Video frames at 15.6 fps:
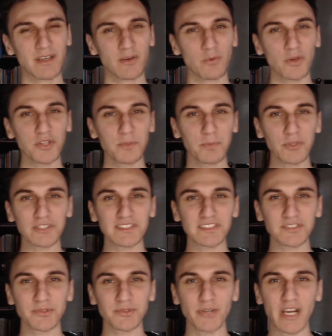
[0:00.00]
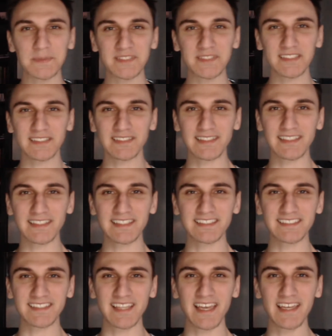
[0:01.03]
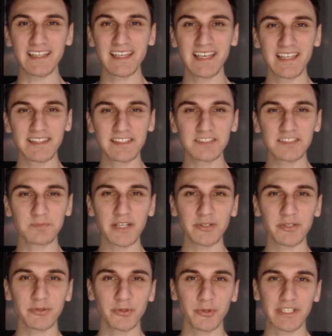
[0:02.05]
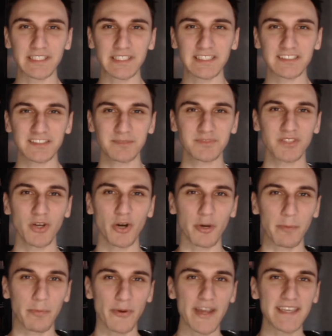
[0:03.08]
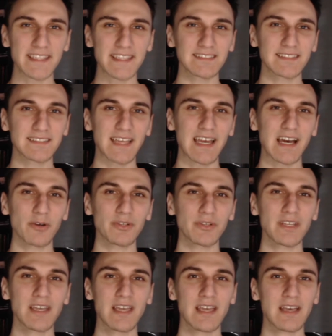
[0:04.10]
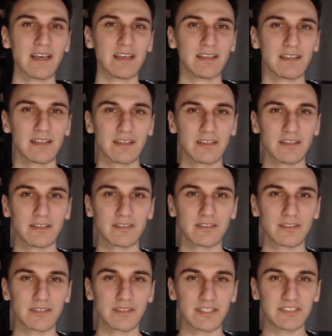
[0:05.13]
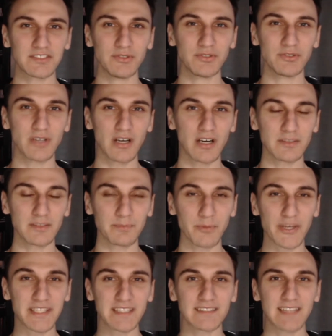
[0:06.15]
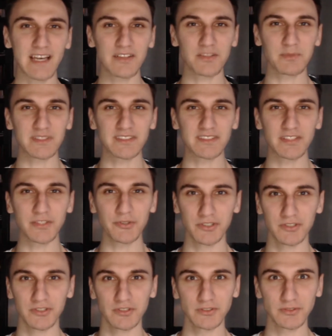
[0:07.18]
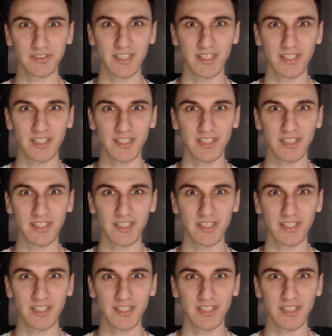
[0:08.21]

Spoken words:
Well, the book describes it is that these microorganisms are breaking down the materials,